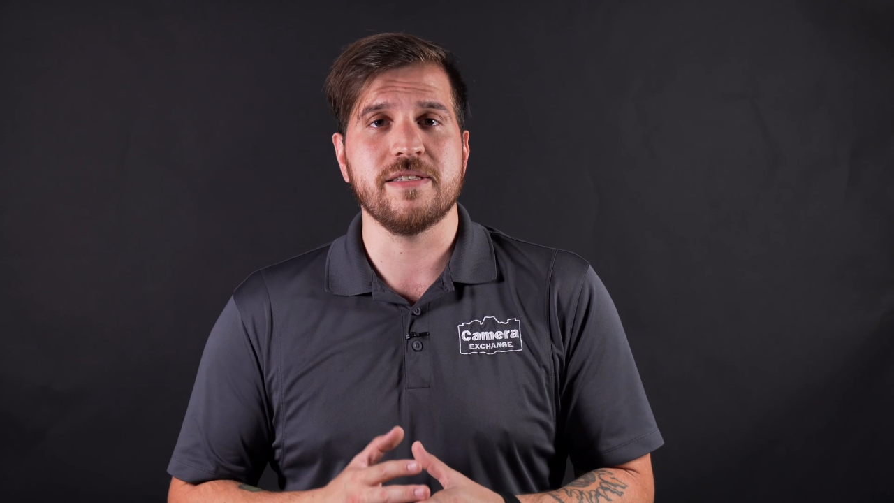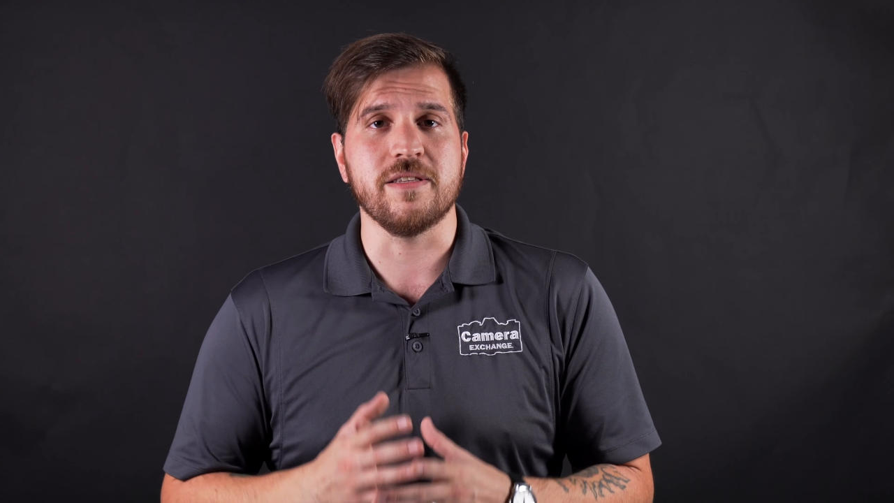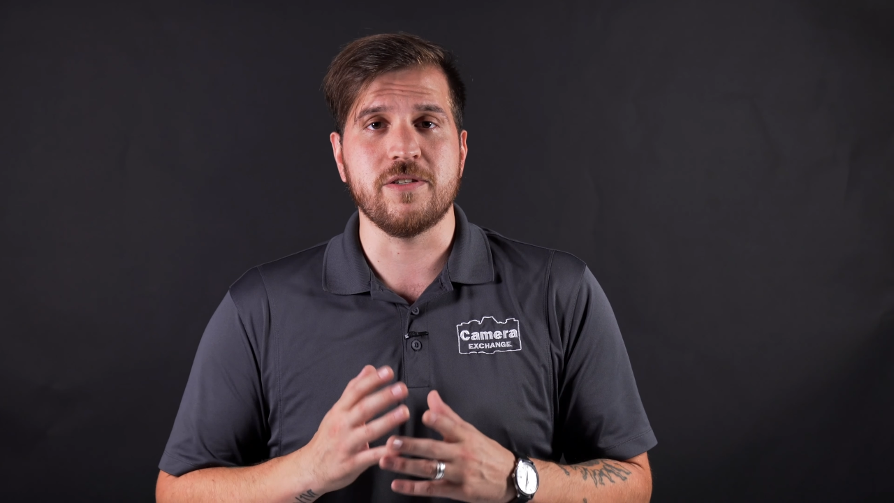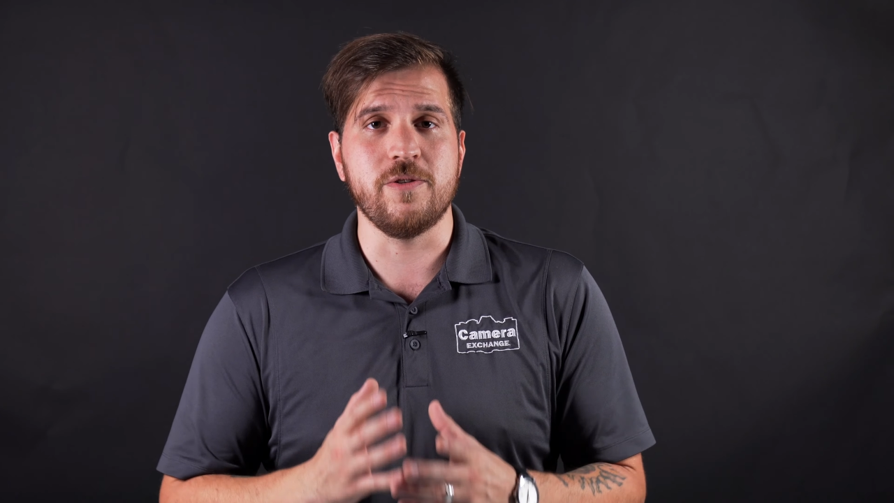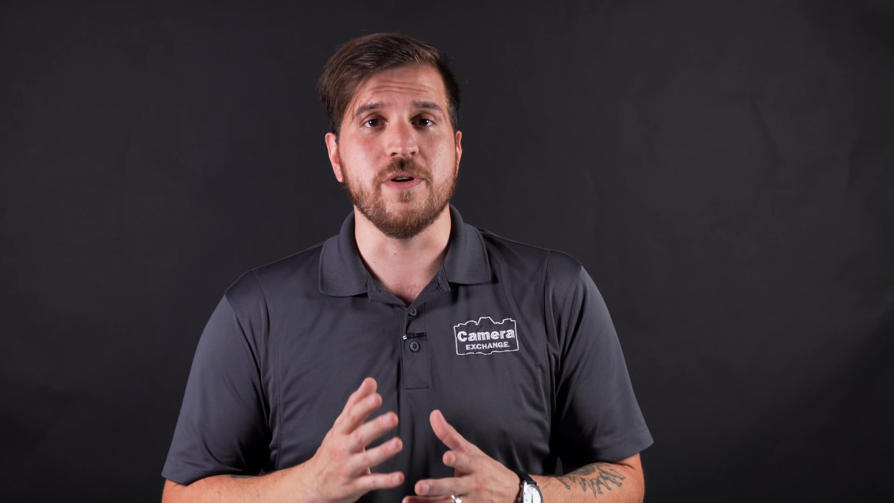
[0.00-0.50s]
as
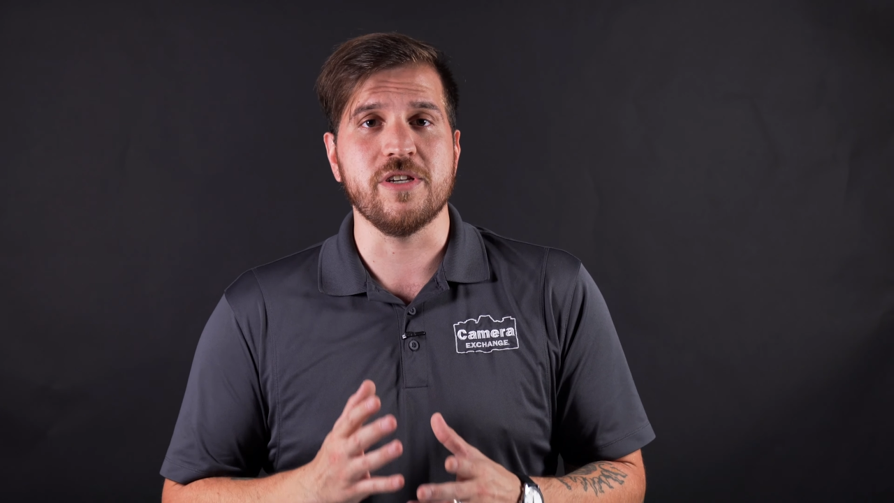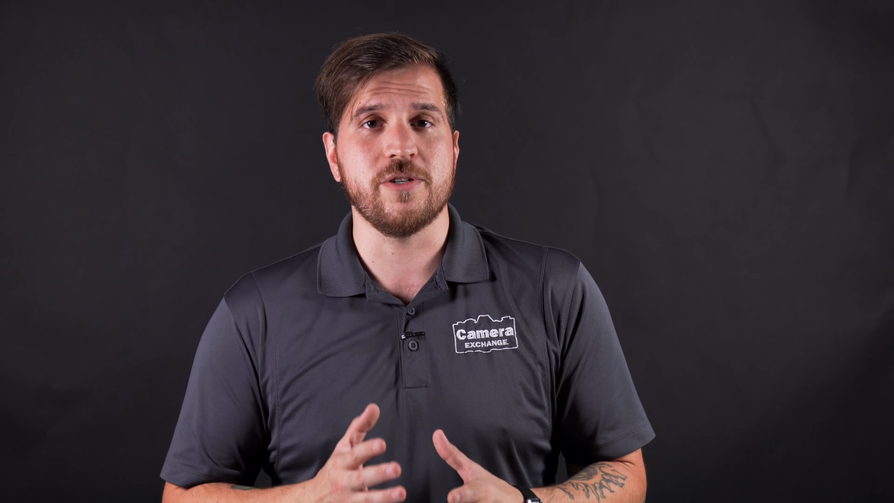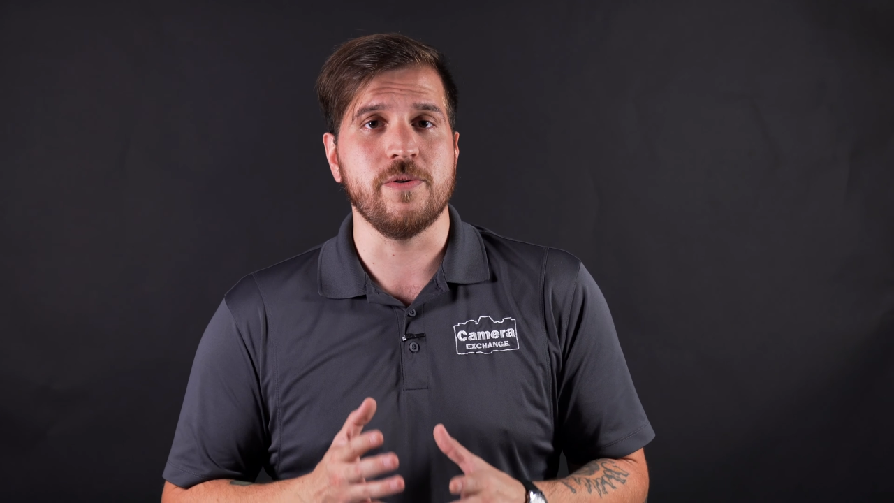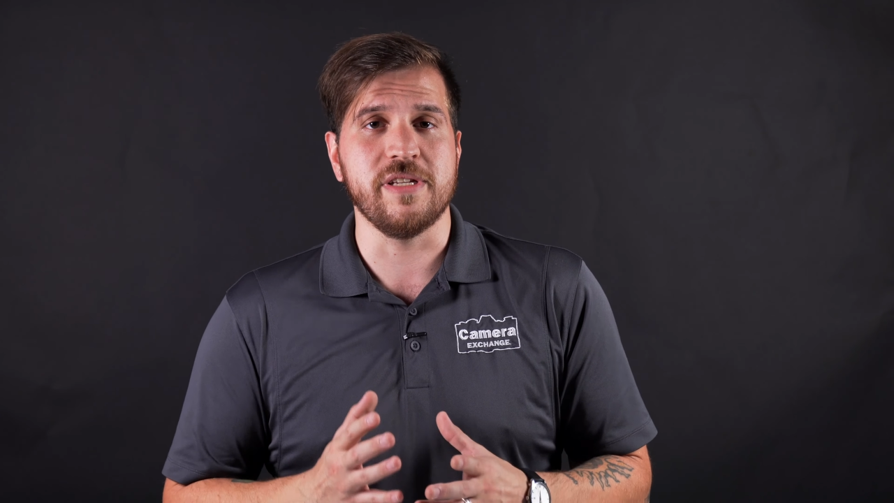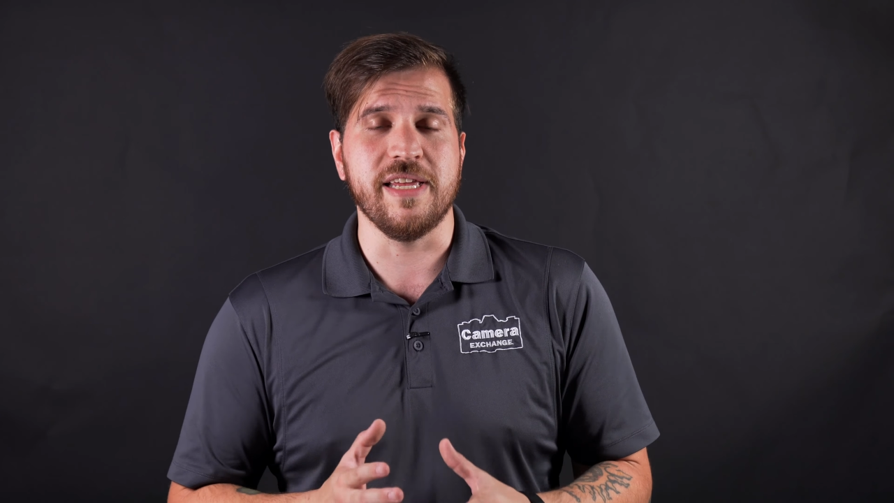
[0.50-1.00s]
the two I
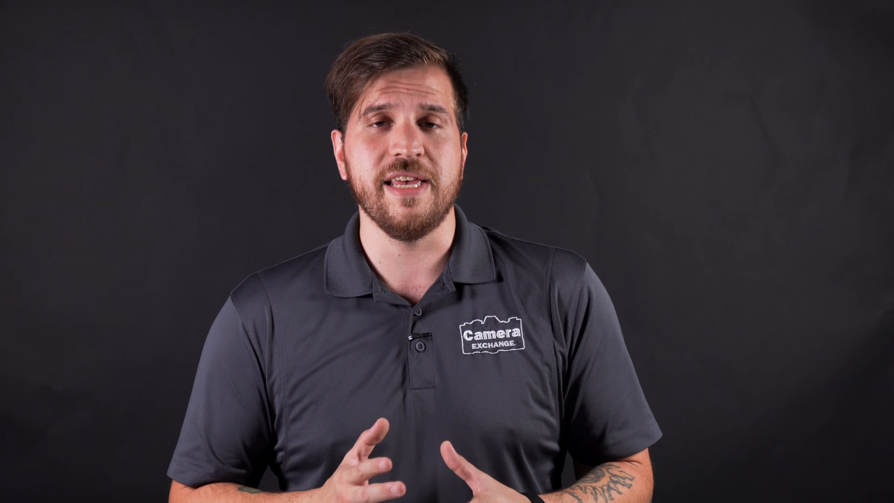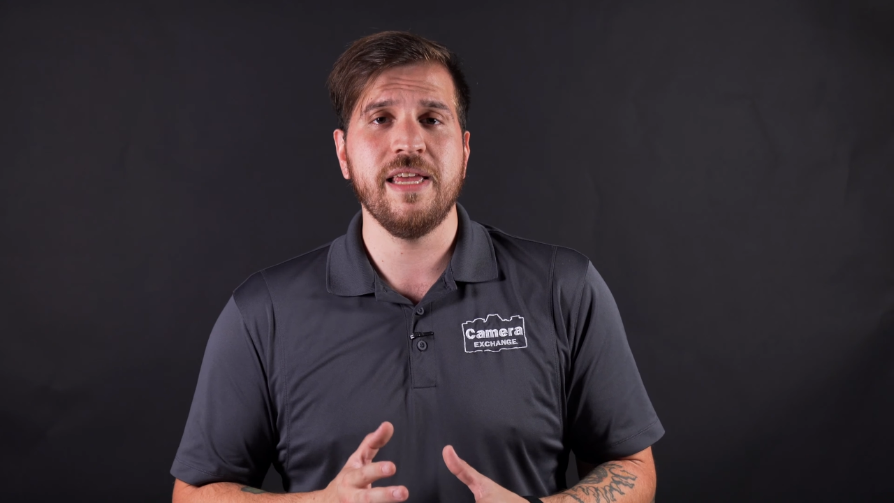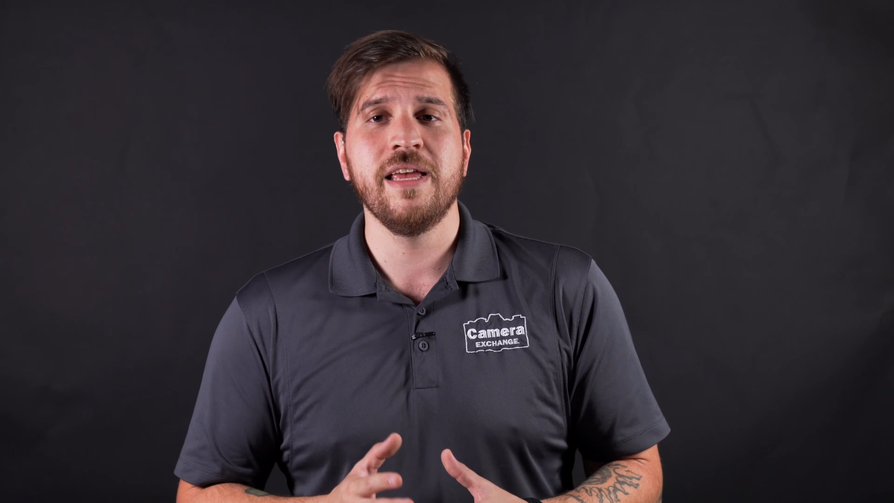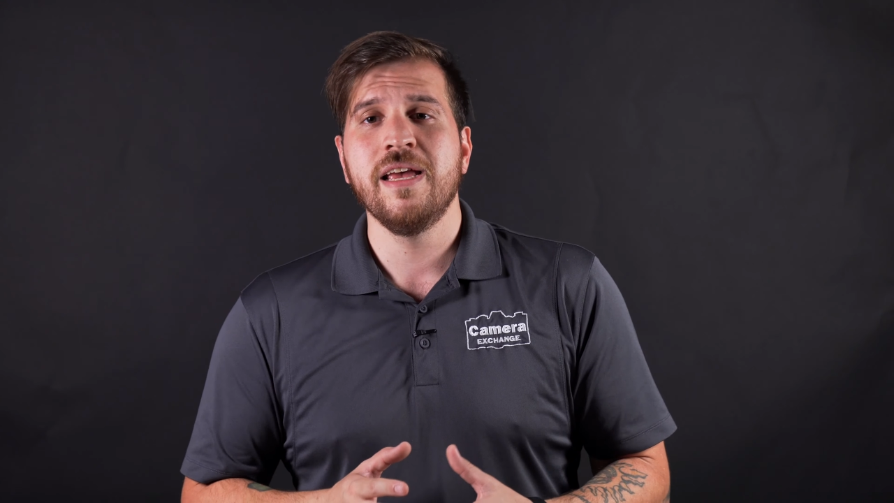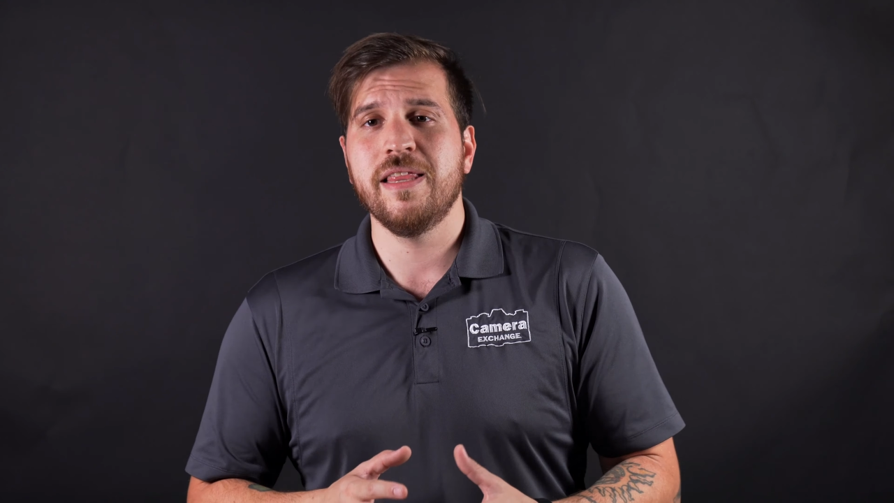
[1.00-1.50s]
showed today.